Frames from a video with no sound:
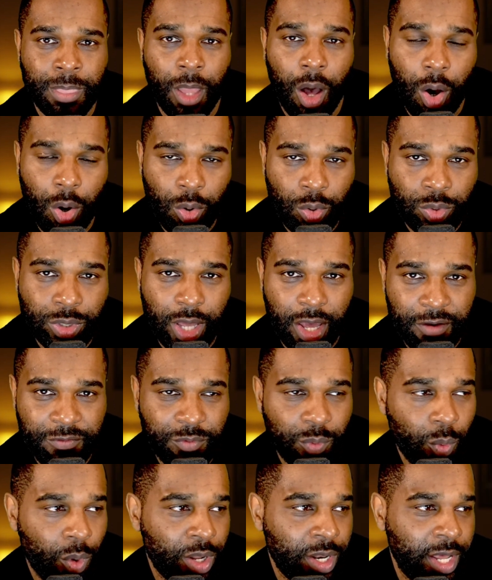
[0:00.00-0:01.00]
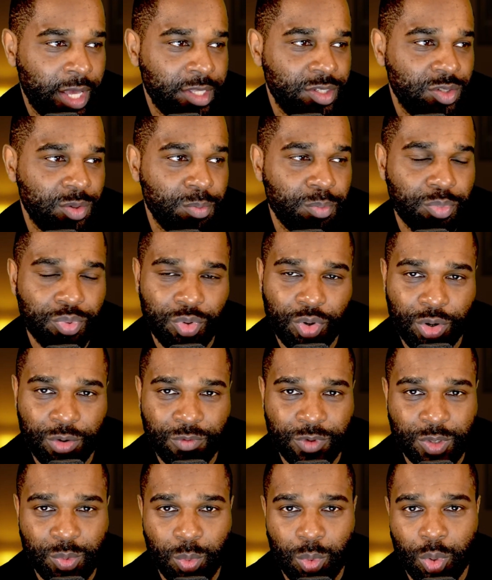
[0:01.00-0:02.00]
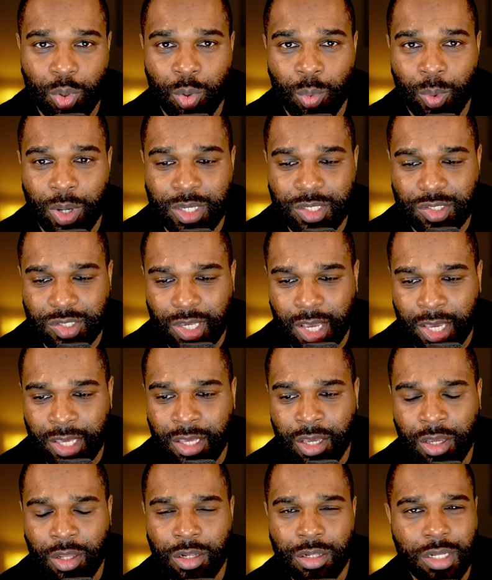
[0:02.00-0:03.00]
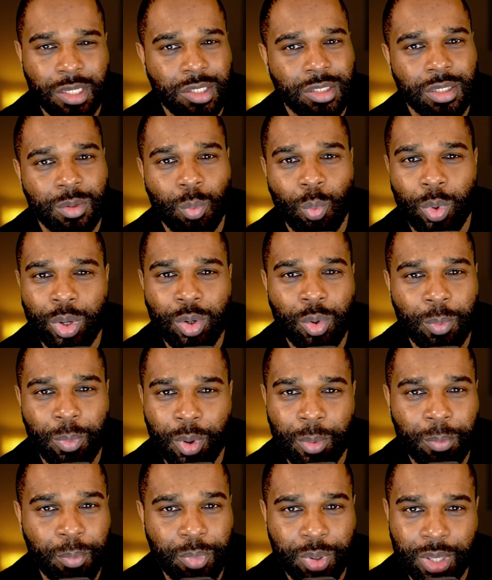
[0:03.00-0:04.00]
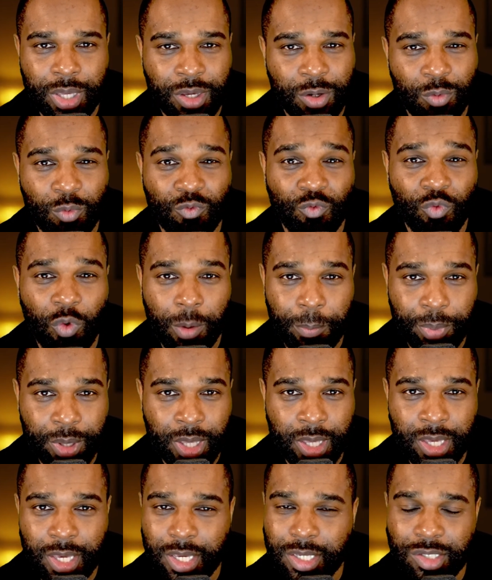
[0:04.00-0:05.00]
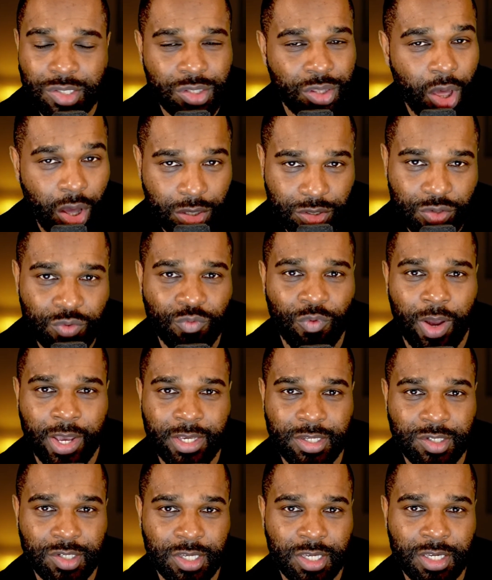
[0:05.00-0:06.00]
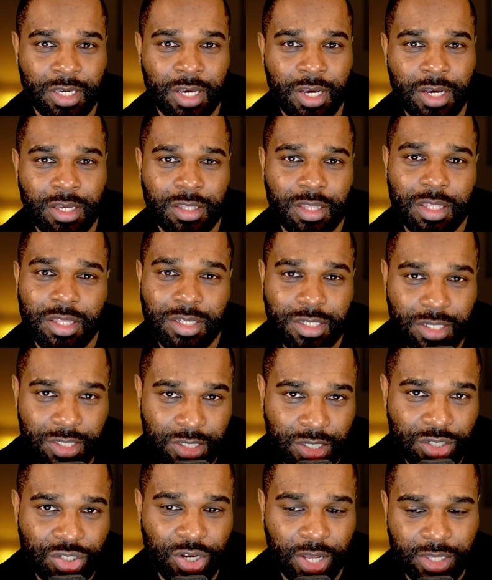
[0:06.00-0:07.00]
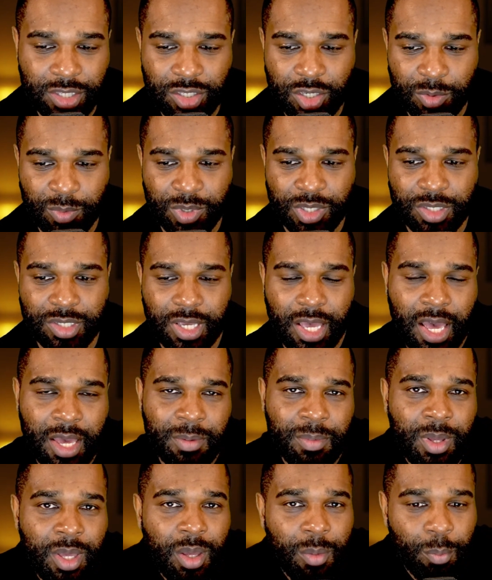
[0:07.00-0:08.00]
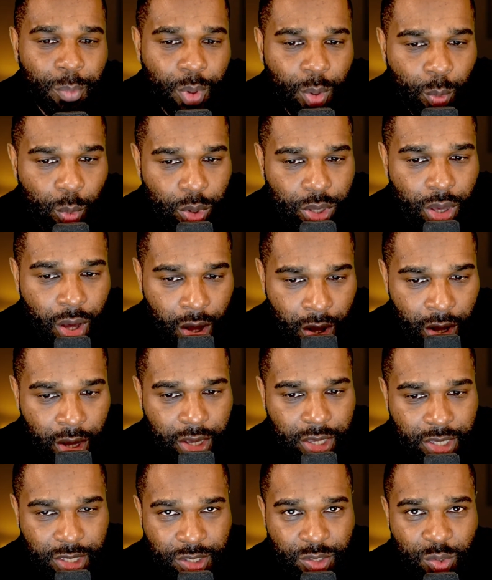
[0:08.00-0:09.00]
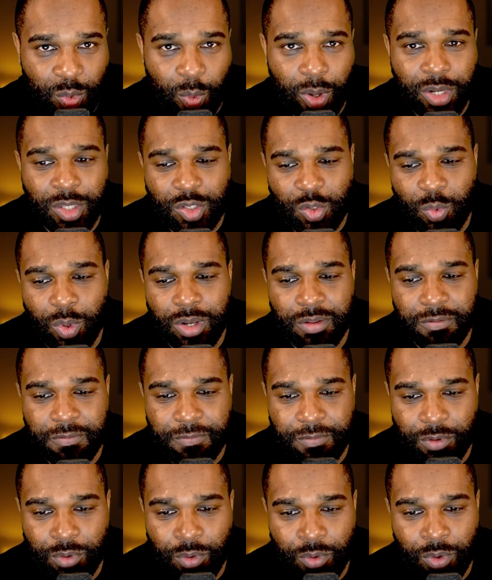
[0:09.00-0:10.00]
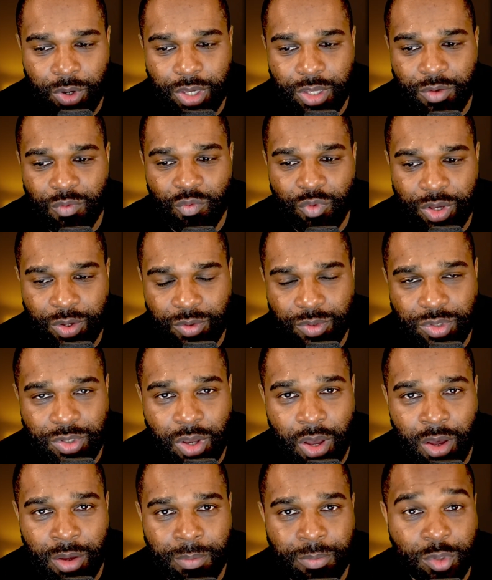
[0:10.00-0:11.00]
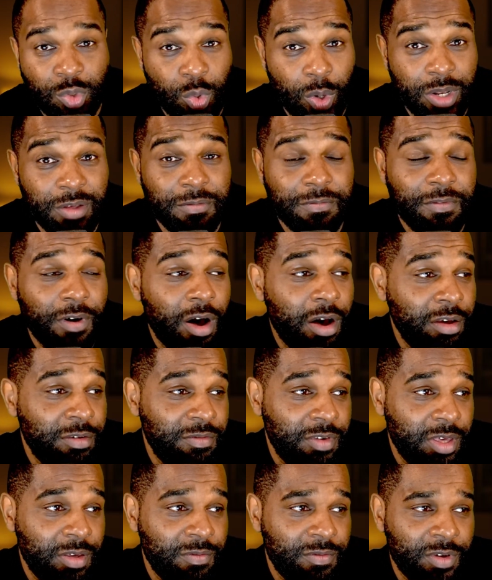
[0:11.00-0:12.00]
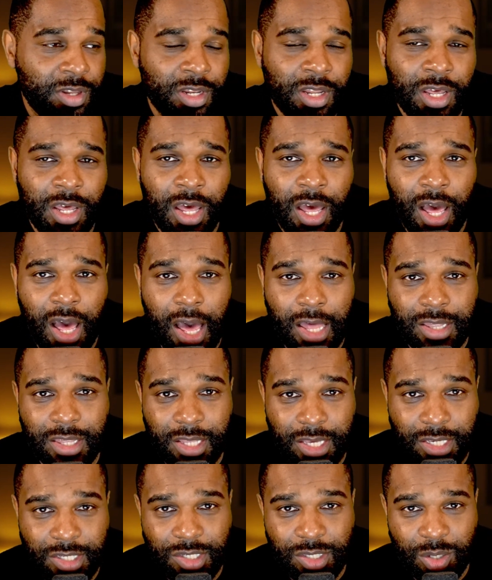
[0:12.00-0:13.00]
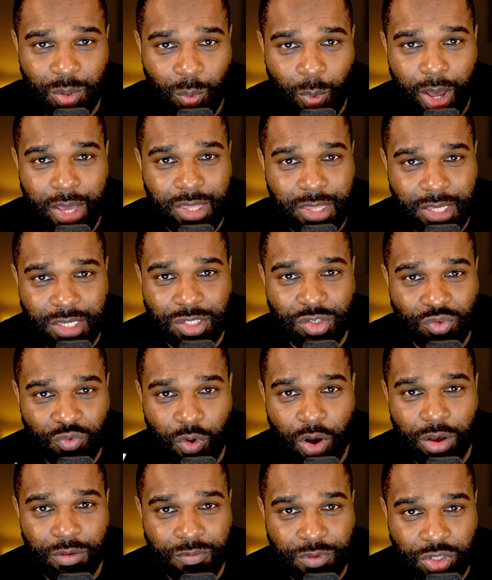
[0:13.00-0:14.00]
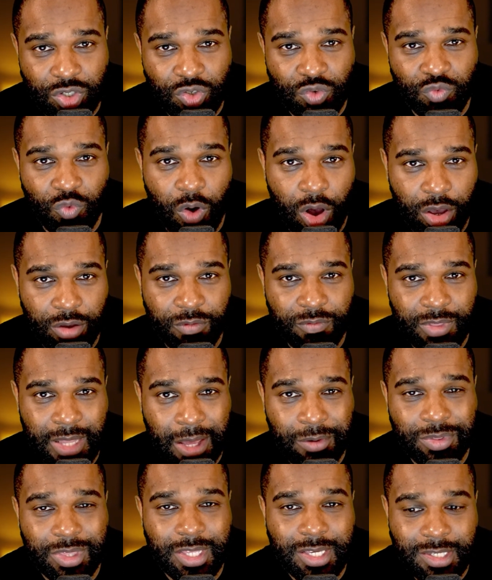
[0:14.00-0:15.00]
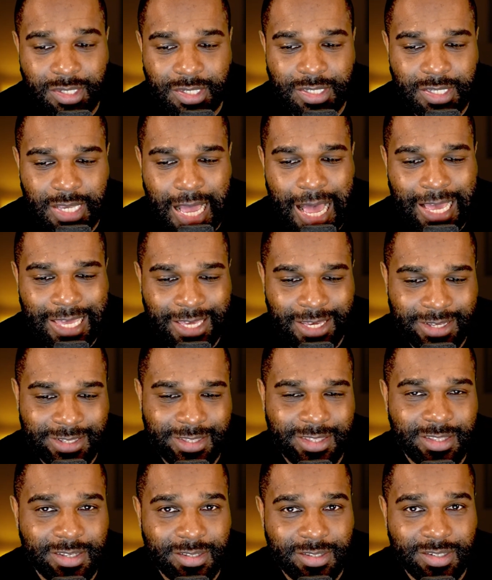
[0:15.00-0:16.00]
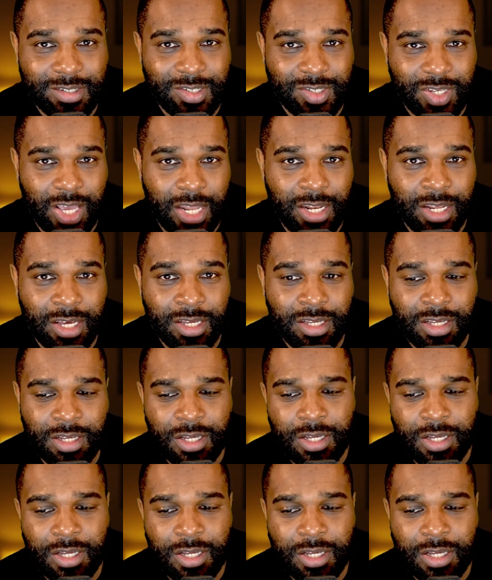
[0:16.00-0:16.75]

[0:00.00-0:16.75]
Old F1 heads and purists will always say, listen, wheel bumping, rubbing is not racing, that this is a gentleman's game, but we are in 2024, in real time, 25 even, and these are the way these drivers drive now. This is Ayrton Senna.